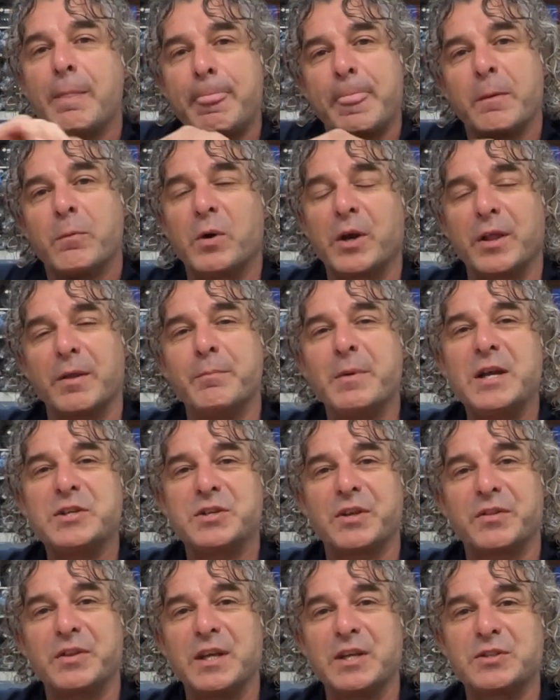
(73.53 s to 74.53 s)
One of the
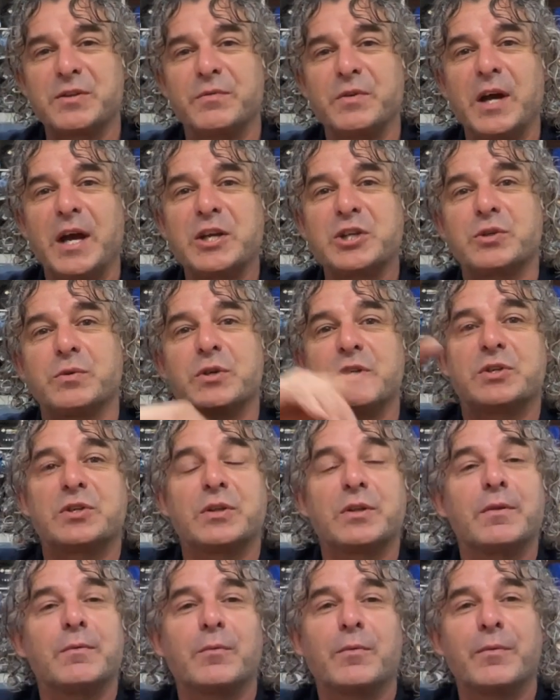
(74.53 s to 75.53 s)
magic things of nature is
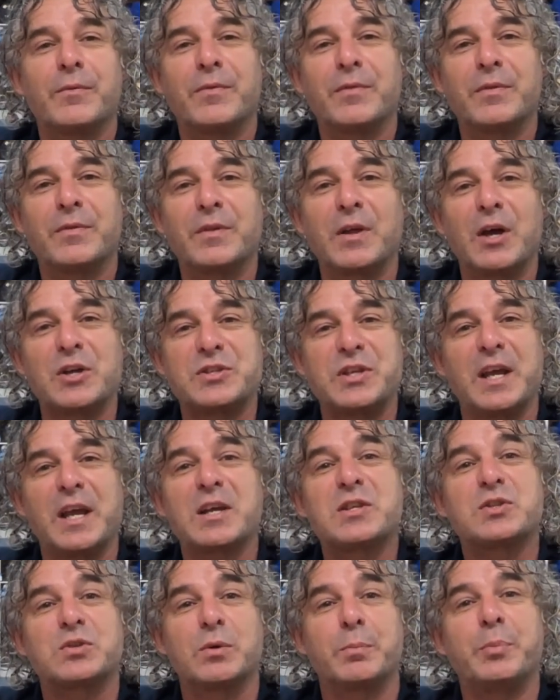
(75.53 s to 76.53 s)
those
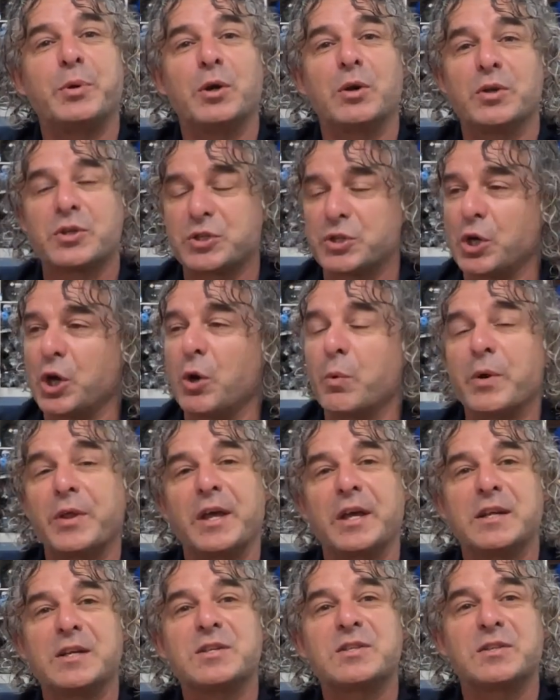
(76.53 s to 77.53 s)
eggs or pyrrhus know where
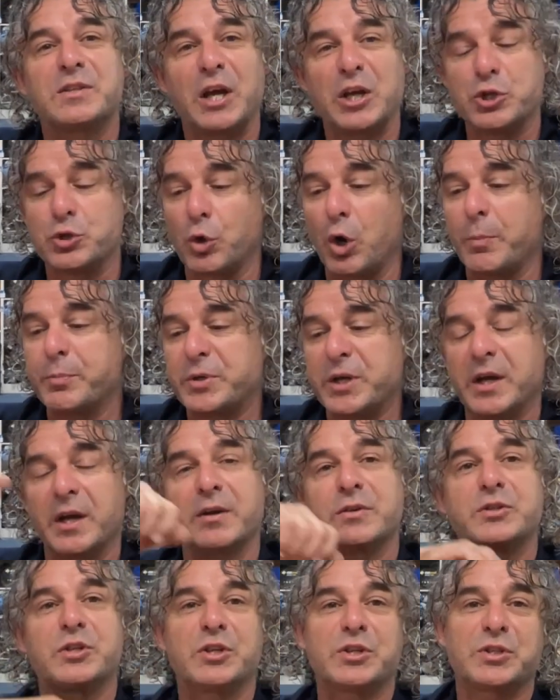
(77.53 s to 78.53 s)
that is. They drop
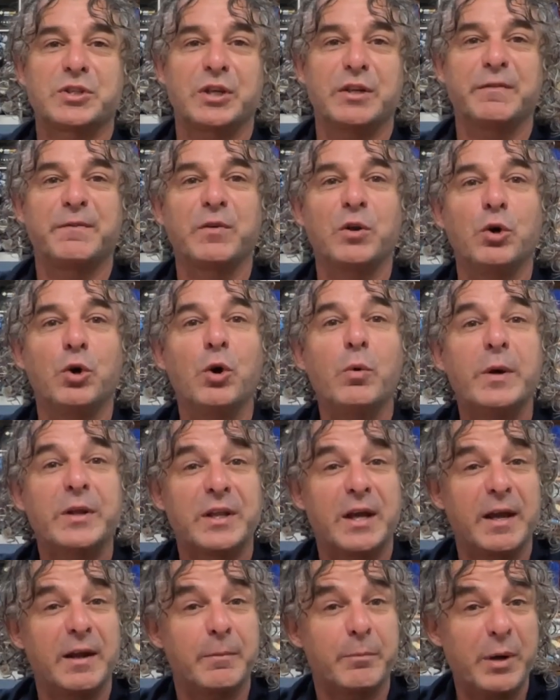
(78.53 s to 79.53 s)
down to the sea floor when
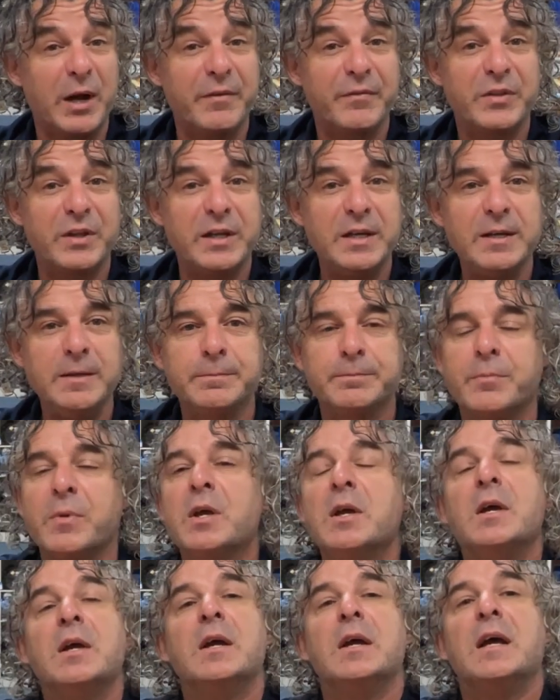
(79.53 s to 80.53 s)
they are above there.
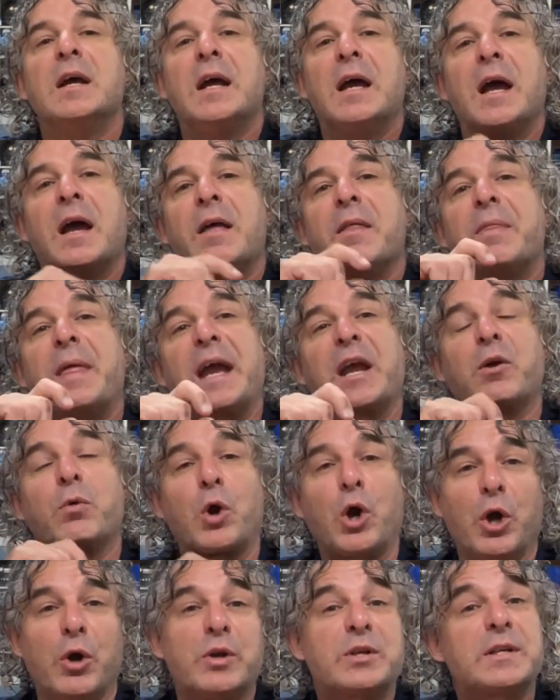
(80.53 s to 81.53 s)
They
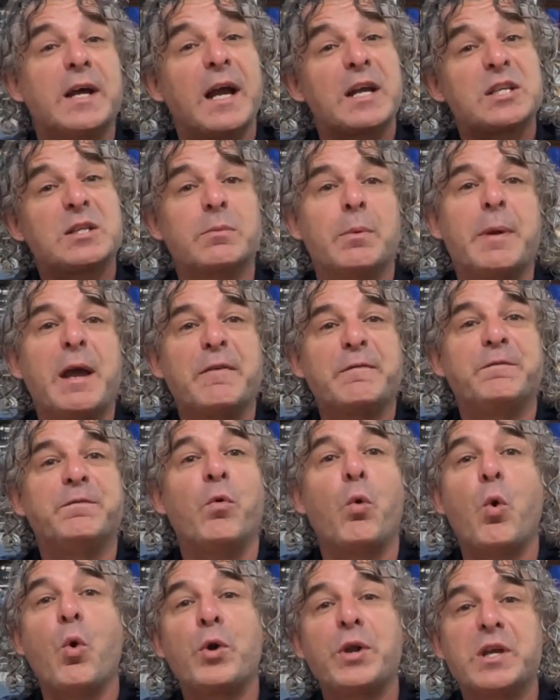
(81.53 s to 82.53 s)
grow. It takes them about
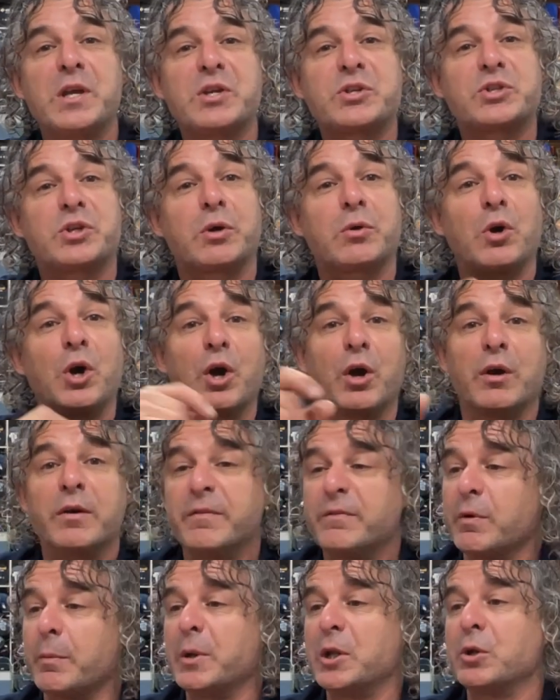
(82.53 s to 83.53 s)
4 years to grow
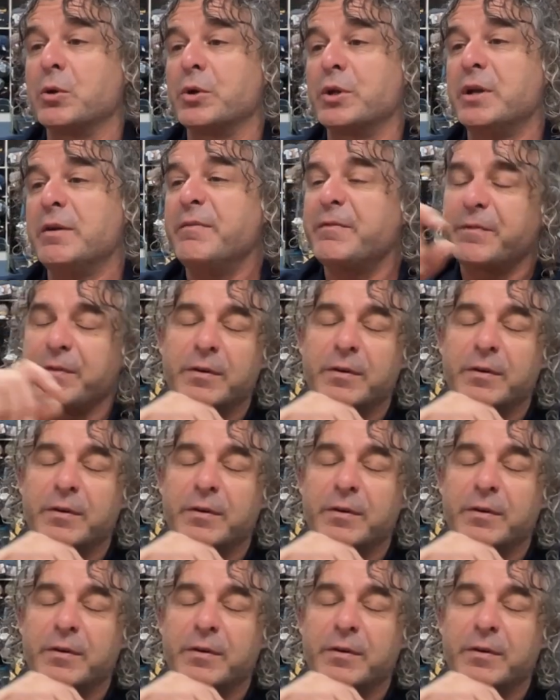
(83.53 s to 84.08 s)
from a little nymph